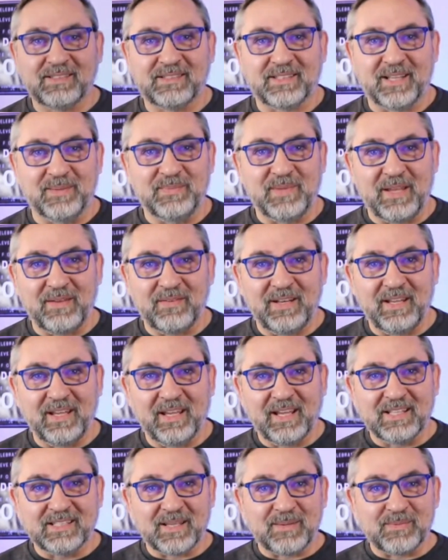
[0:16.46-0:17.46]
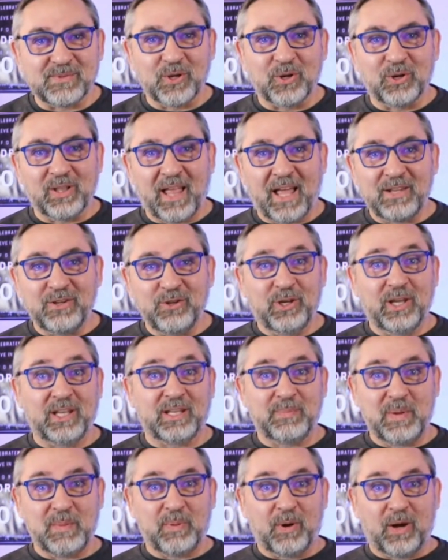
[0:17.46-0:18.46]
I'm David Higgins. I'm so glad you get
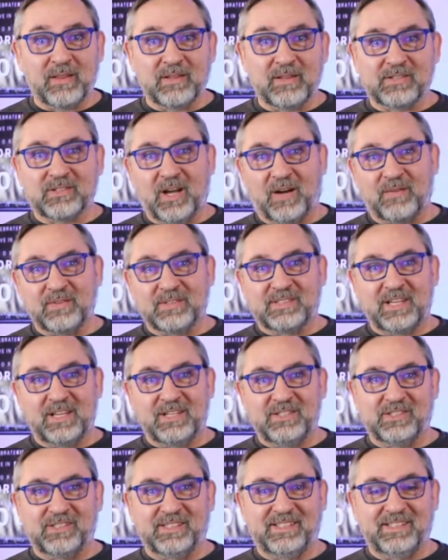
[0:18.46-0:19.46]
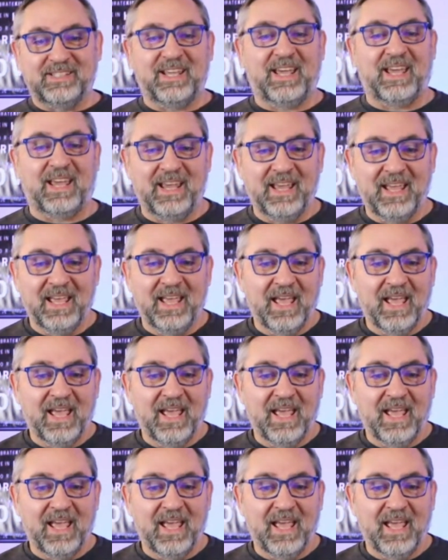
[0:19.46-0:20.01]
to be part of this conversation today.